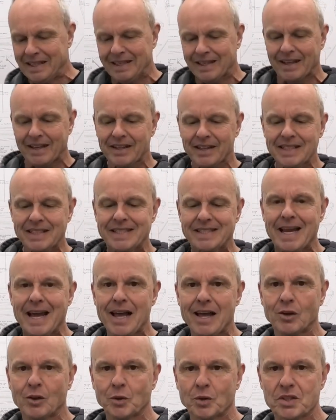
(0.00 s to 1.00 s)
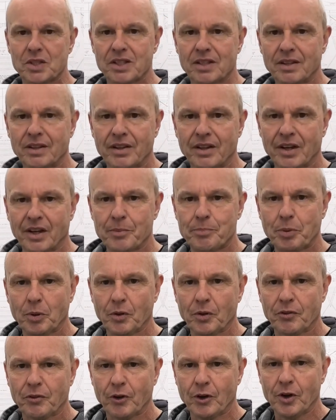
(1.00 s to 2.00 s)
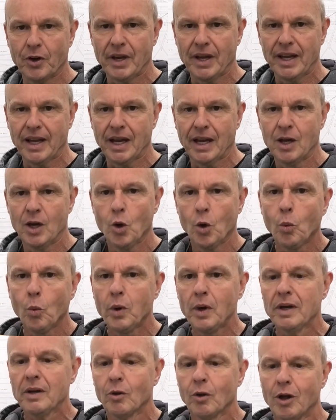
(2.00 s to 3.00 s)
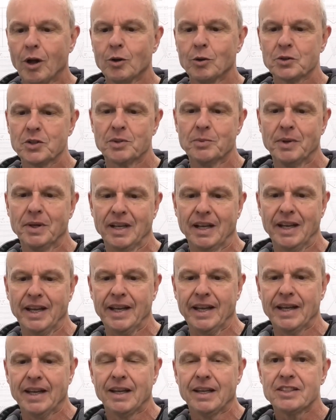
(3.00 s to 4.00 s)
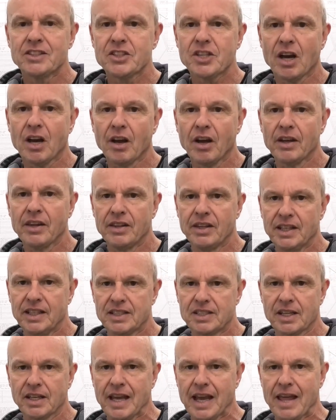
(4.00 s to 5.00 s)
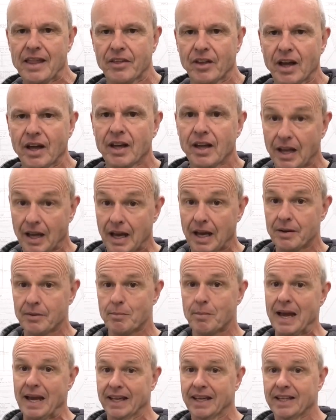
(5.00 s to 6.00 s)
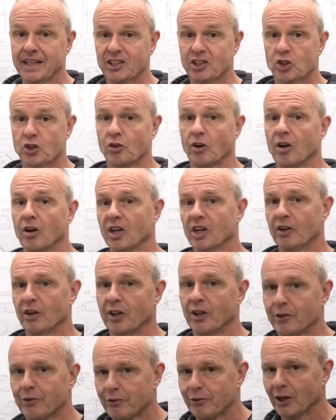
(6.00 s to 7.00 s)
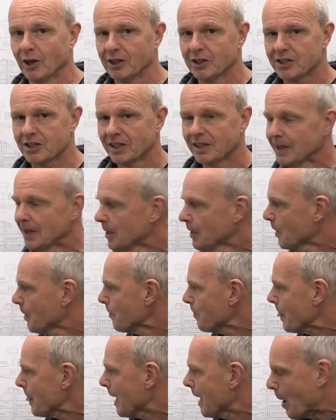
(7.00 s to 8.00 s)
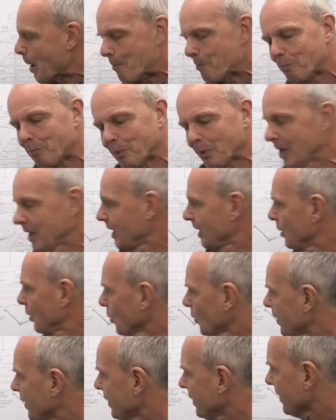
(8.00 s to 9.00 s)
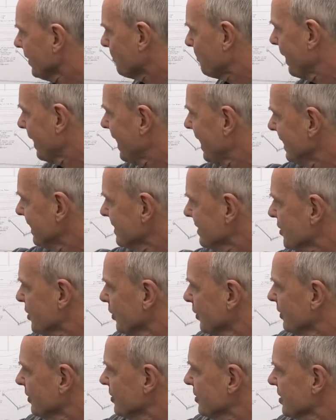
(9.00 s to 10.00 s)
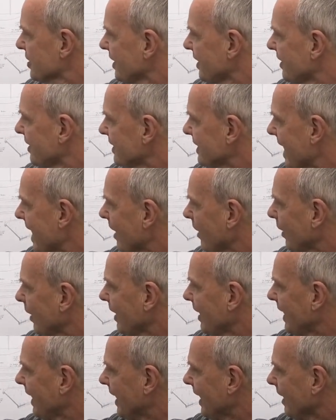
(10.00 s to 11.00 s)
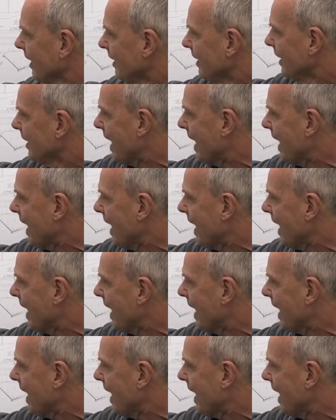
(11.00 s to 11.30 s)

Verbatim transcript: Now these dowels that I put through here will ultimately tie these together and make it stronger at the front. But looking at the plans you can see the dowel here